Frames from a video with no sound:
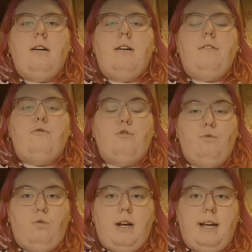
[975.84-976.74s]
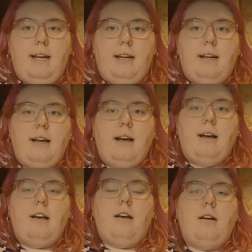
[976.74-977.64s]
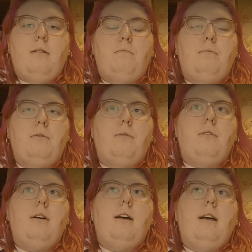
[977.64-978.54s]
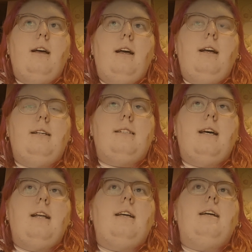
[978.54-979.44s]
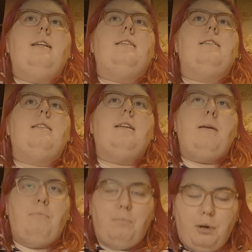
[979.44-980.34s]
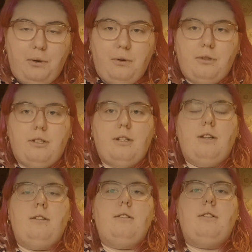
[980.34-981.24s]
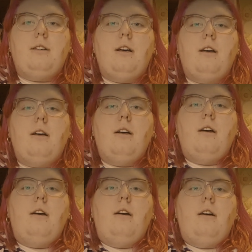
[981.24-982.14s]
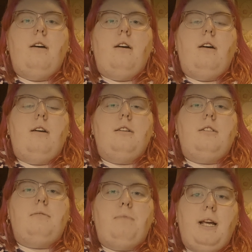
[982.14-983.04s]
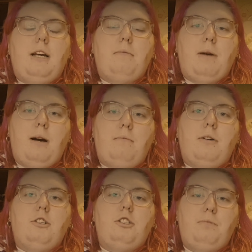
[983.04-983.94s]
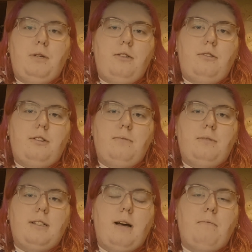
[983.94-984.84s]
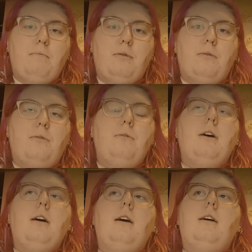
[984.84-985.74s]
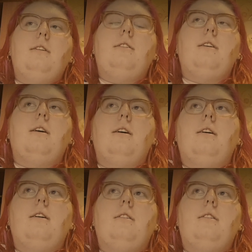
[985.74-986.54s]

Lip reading: for a week, but he said it's important to speak about my sputum sample to